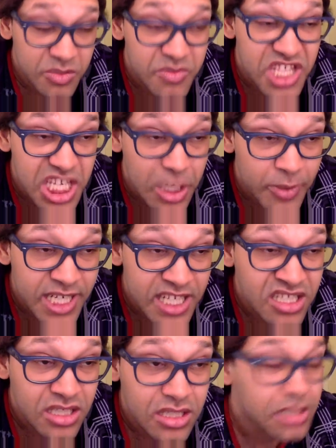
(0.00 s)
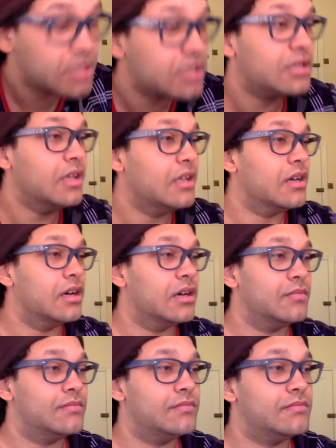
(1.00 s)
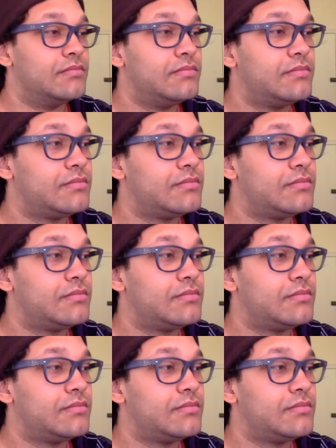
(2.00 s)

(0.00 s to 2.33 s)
theories. Um,